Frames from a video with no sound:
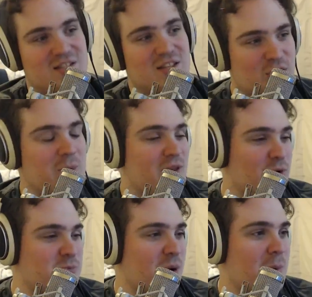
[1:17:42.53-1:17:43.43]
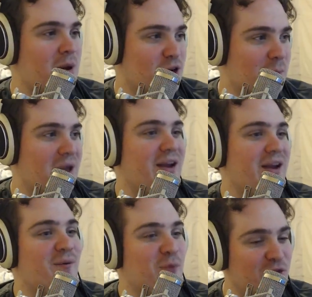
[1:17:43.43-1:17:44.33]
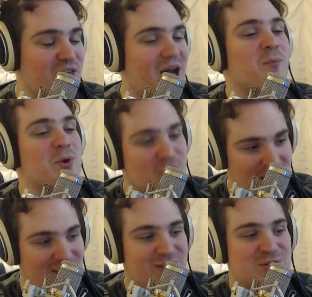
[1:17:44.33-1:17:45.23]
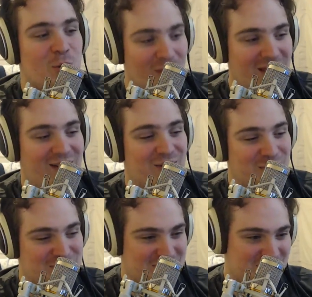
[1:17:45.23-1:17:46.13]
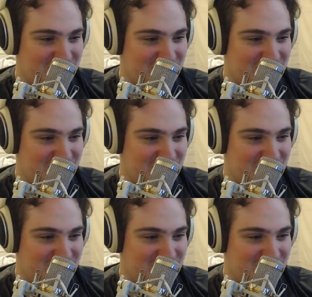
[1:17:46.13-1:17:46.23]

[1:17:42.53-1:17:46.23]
legitimately the worst part of my job. And with that, we should end the show on that note.